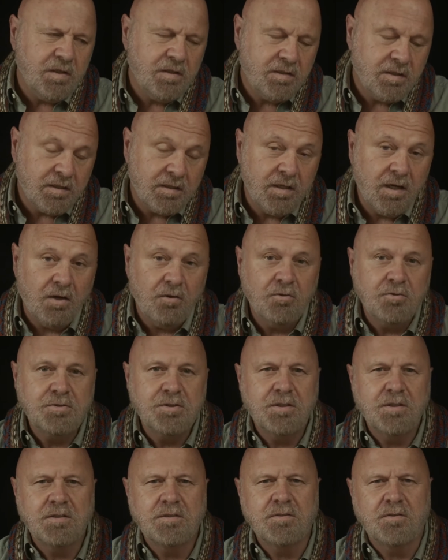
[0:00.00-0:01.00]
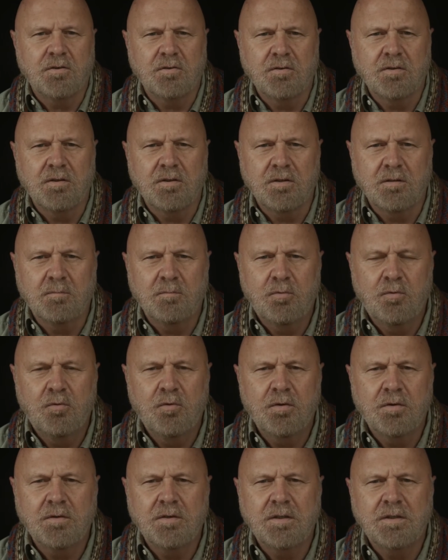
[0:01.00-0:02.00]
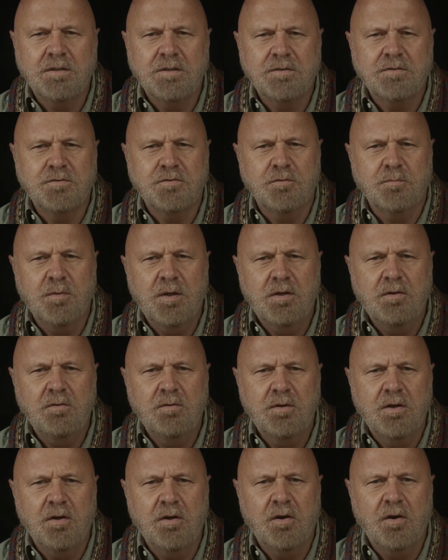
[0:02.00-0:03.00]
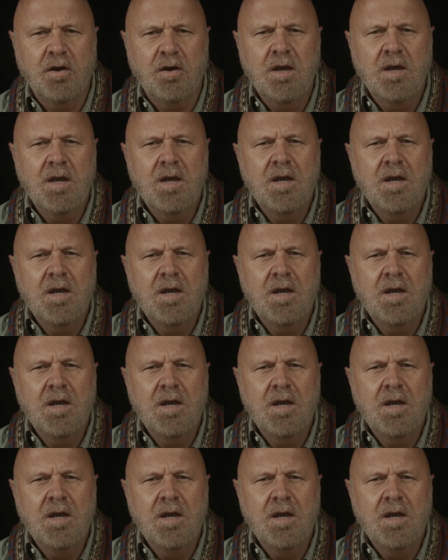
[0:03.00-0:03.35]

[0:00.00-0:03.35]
Technology is certainly important and instrumental here,